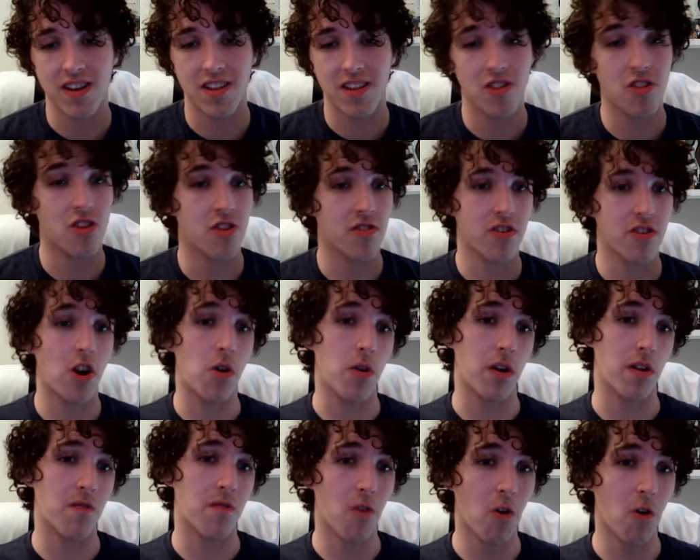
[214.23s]
just
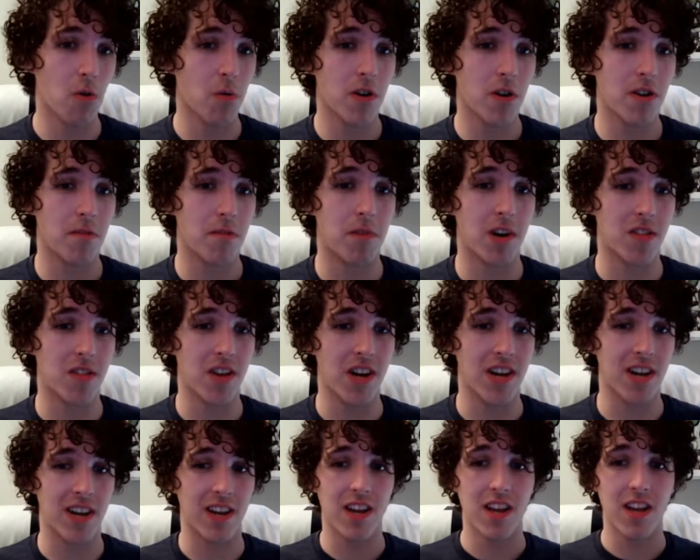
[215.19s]
going forward.
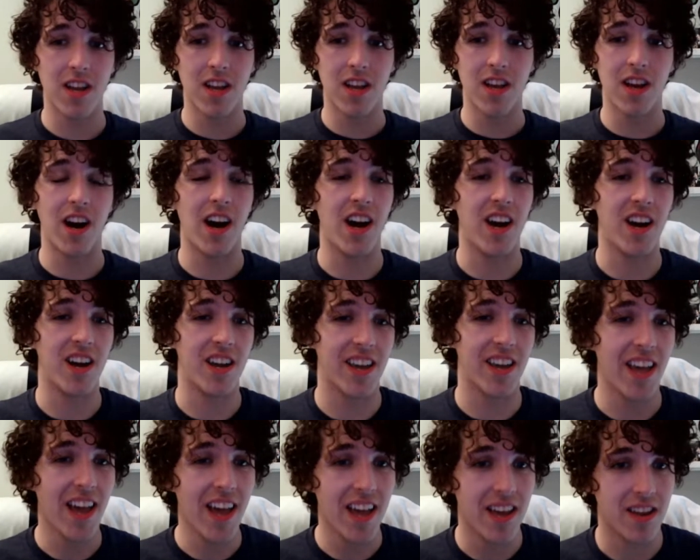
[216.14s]
But,
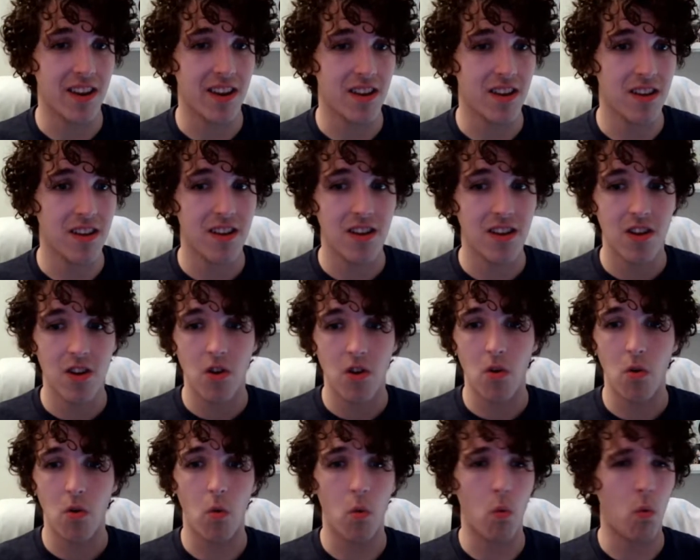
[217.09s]
again,
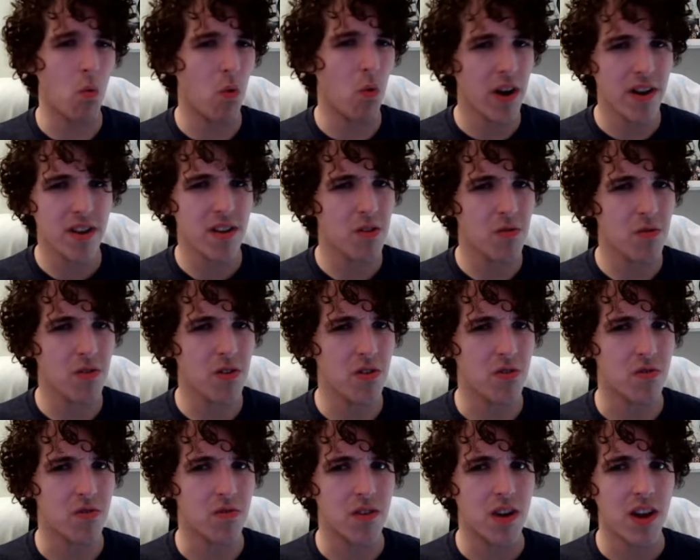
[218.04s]
what do you
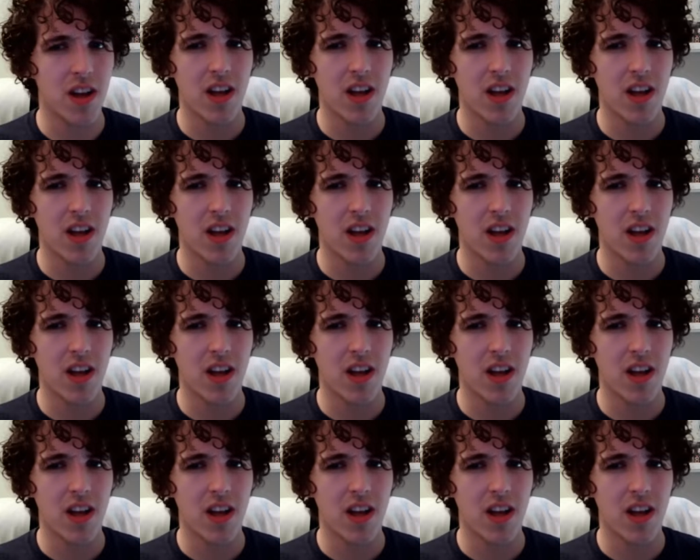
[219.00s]
do?